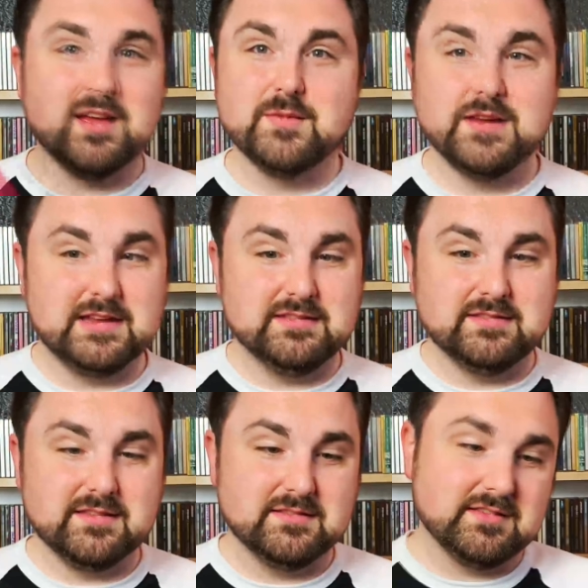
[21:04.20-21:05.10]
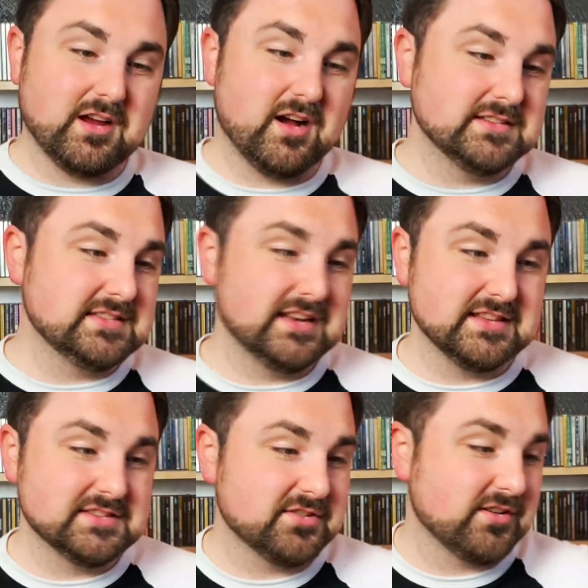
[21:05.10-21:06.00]
I mean, the content,
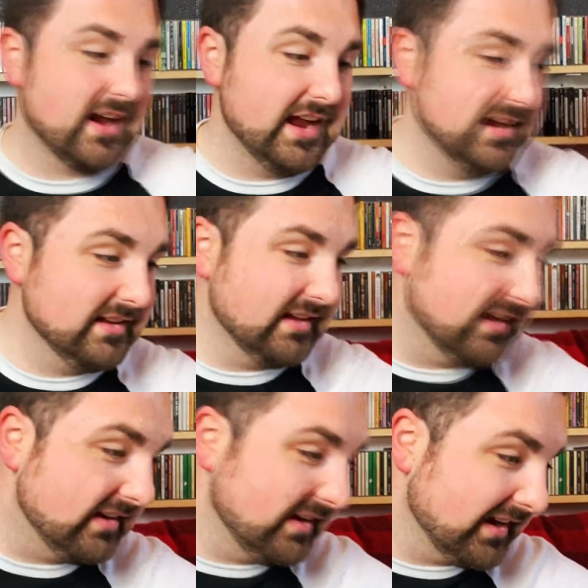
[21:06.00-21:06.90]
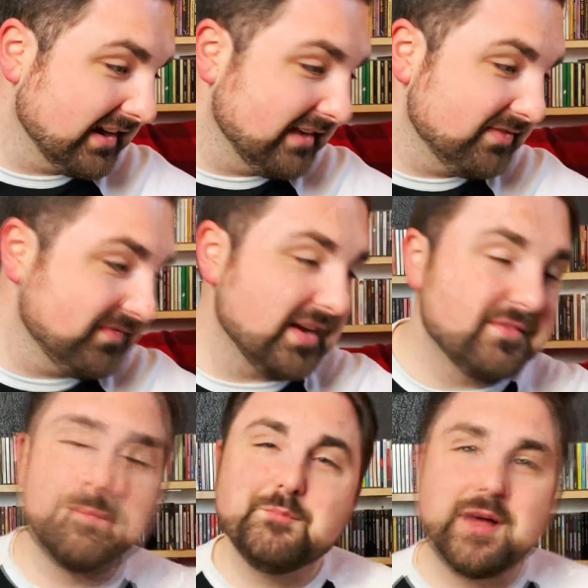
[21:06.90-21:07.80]
it's great, and I can't think of
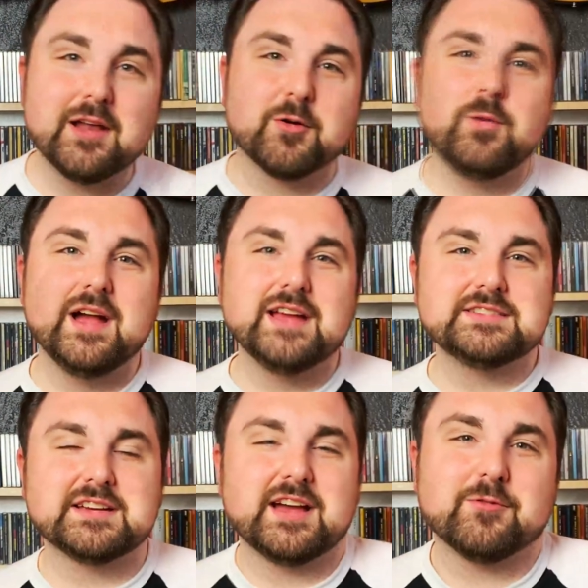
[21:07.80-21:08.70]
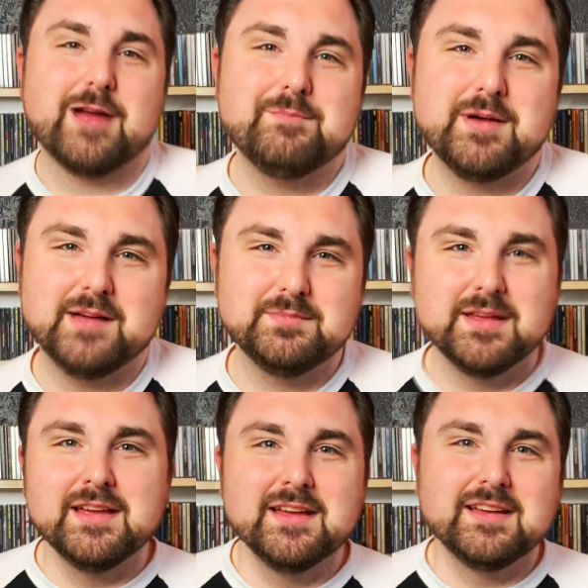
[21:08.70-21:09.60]
a better way to kind of wrap up
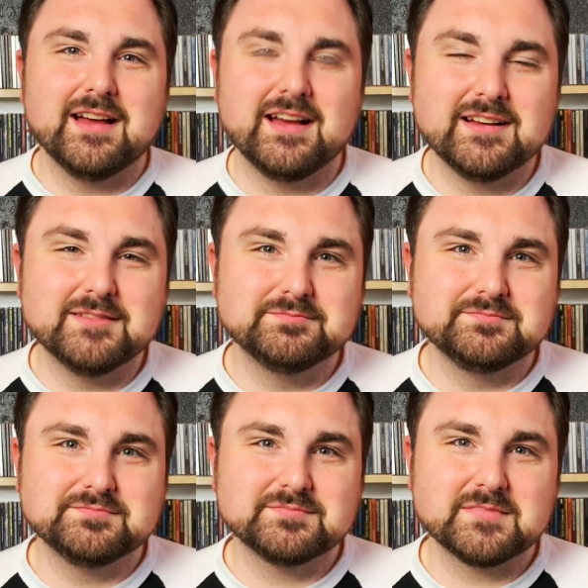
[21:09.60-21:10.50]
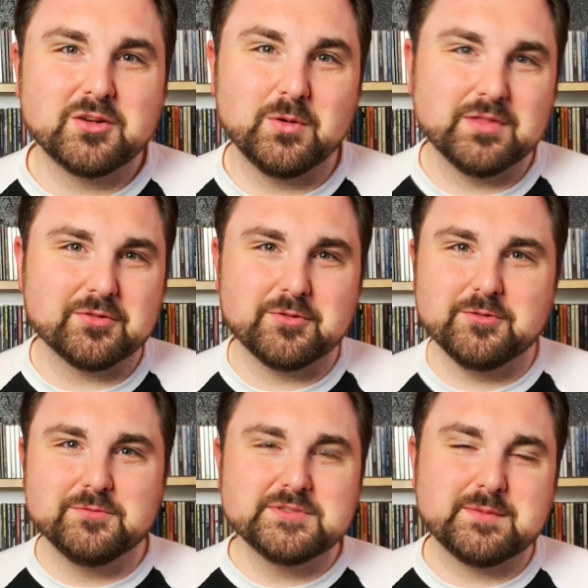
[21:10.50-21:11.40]
going
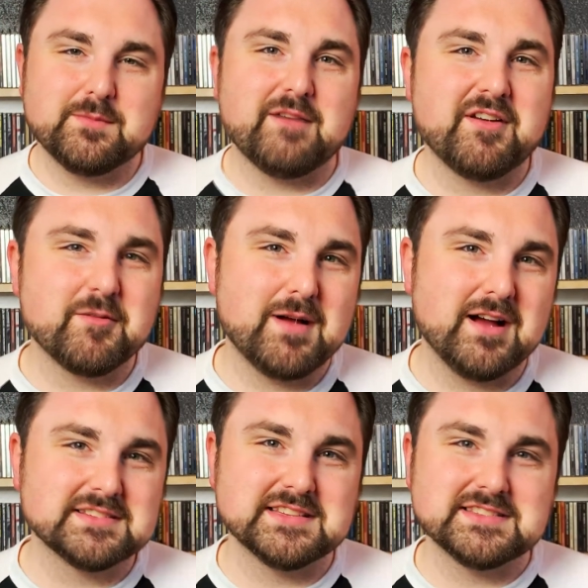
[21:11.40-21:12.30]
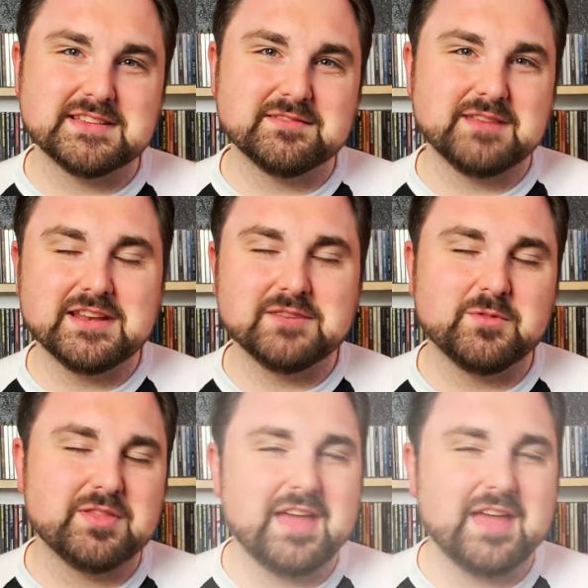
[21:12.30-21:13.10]
through some of my favorite box sets than in with